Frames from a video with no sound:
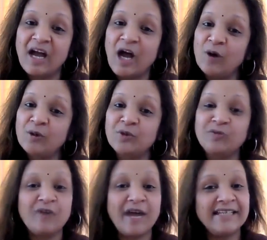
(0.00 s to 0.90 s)
How to
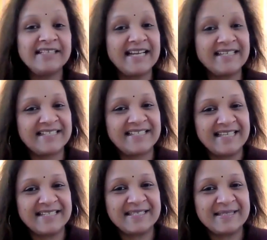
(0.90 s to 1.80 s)
find that
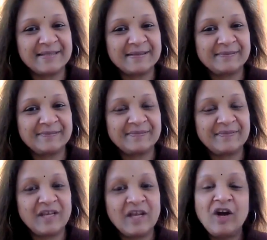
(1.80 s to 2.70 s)
essence?
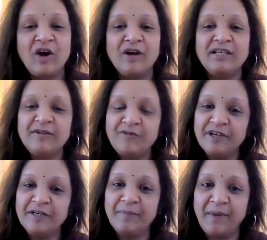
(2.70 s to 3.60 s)
On
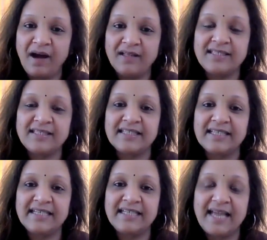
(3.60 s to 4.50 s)
different paths,
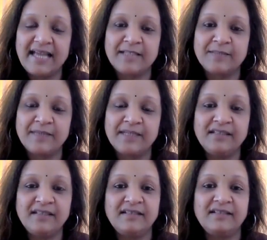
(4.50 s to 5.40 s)
it has
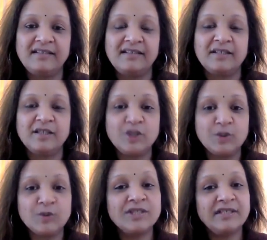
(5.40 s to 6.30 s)
been
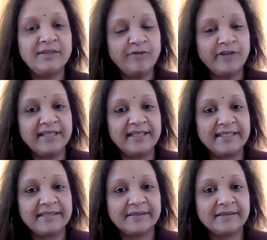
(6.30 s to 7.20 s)
used
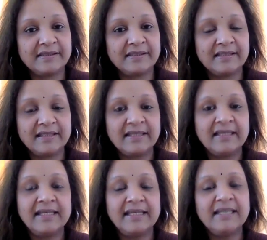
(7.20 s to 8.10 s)
differently.
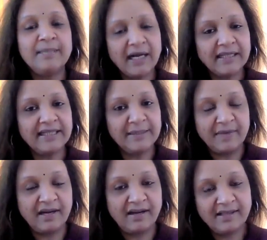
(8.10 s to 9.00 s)
In the Bhakti
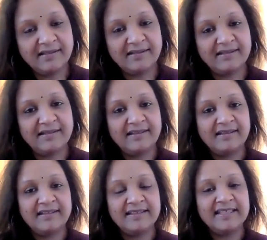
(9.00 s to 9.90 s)
Marg,
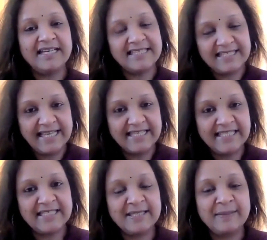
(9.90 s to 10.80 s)
the
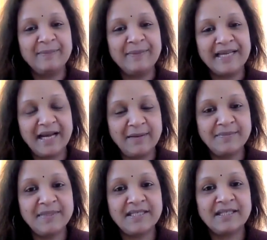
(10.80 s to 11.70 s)
essence
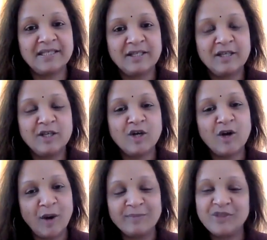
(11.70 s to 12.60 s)
becomes
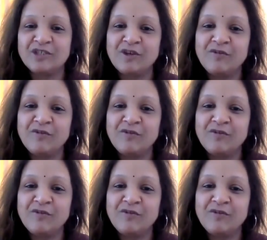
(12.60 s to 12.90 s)
your object